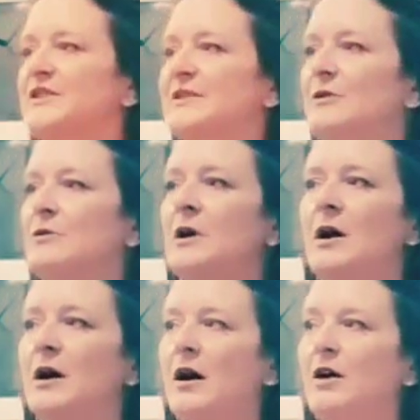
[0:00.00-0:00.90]
So
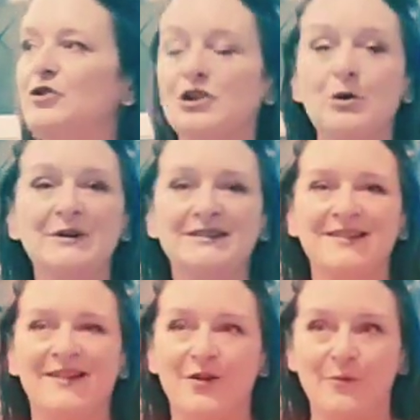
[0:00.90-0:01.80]
you can
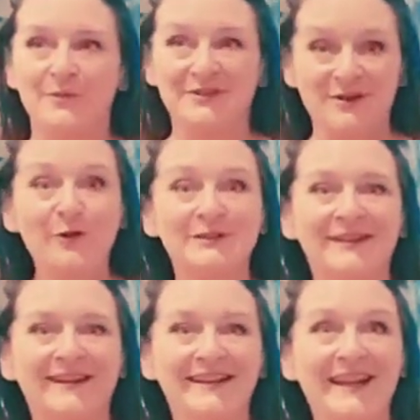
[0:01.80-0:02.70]
always salt